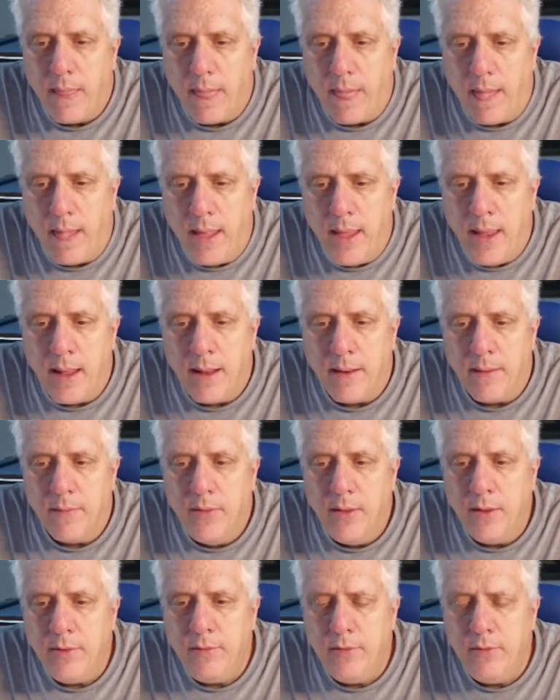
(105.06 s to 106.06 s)
And
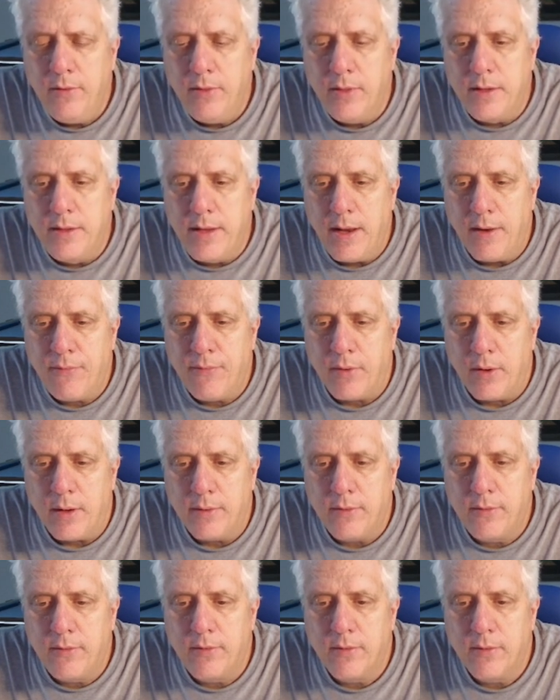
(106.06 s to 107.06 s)
this is the
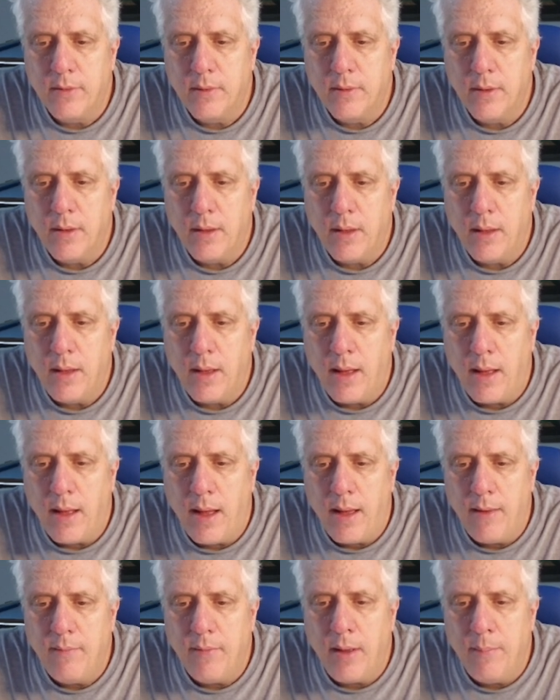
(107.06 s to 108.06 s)
difference.
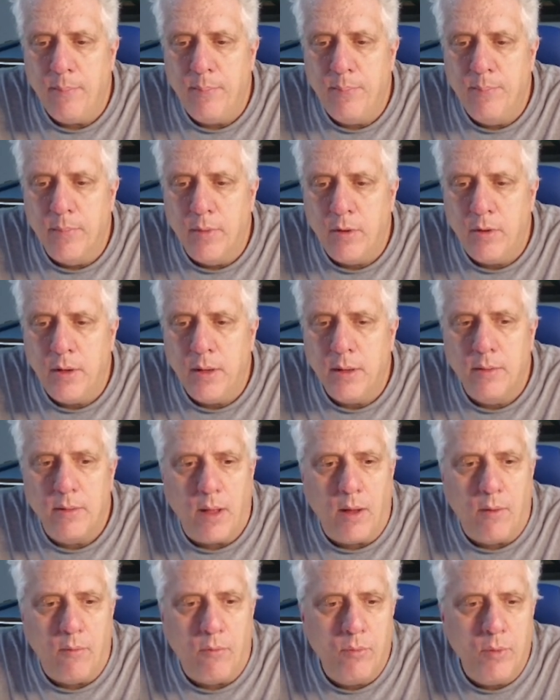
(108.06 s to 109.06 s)
I'm learning
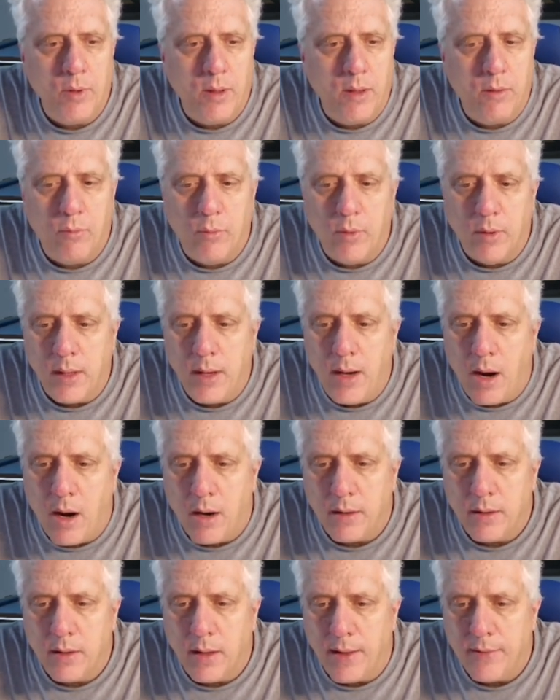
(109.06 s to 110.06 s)
a really, really
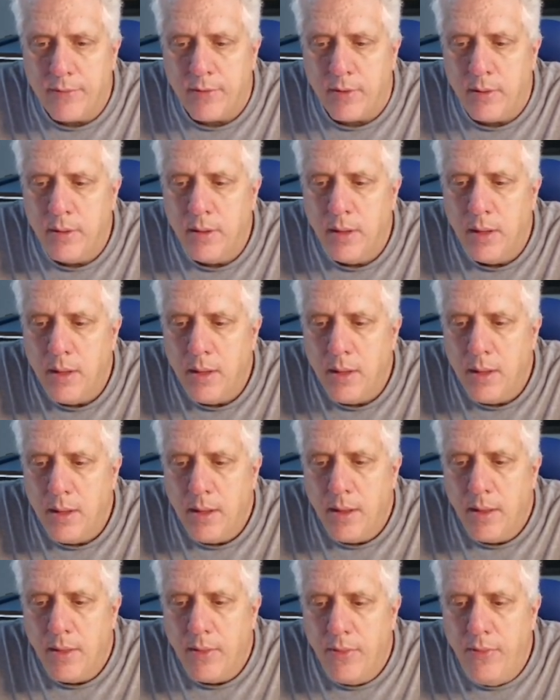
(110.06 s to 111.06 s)
hard lesson.
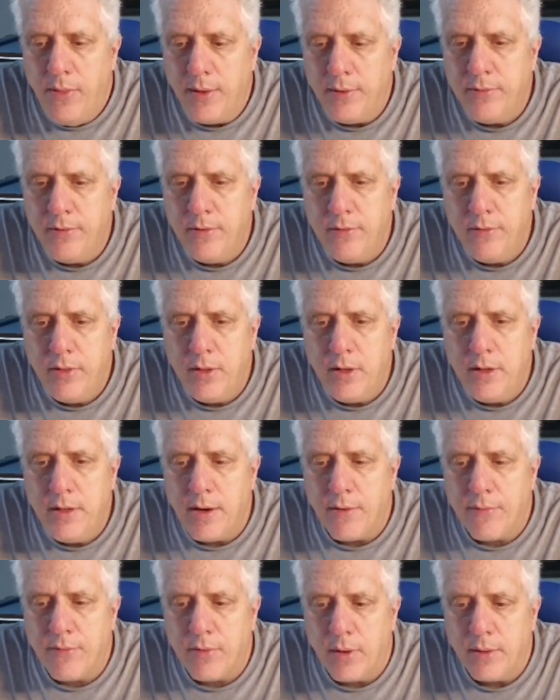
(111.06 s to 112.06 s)
This is the
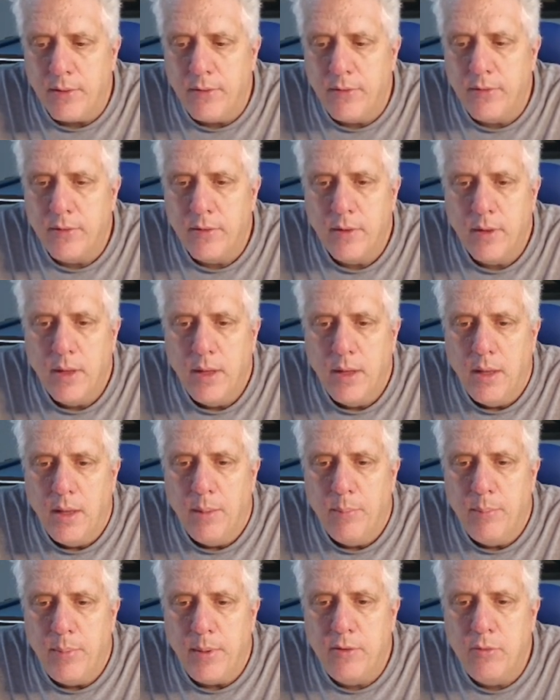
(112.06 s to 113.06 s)
difference
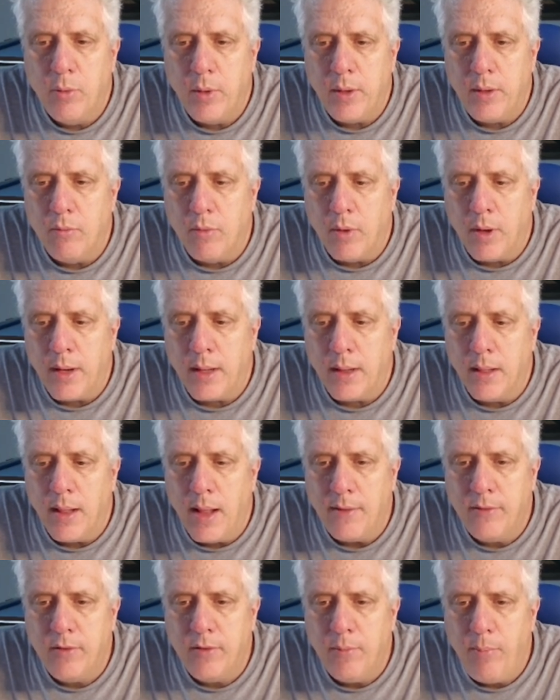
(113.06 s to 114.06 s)
between running
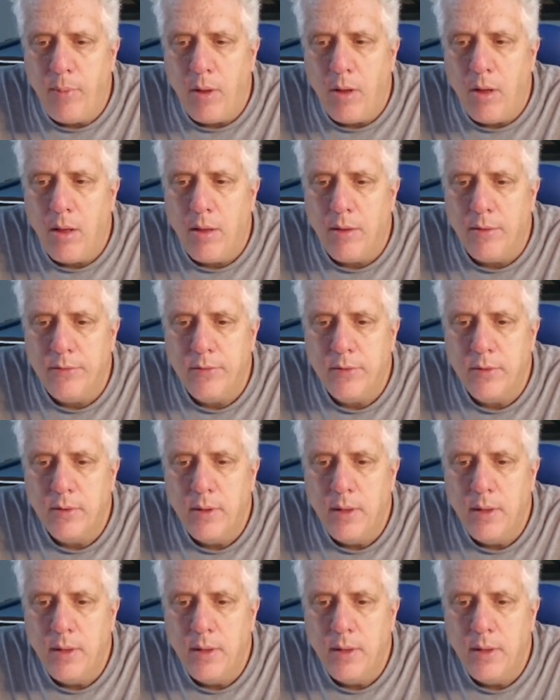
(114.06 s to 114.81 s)
lots of balls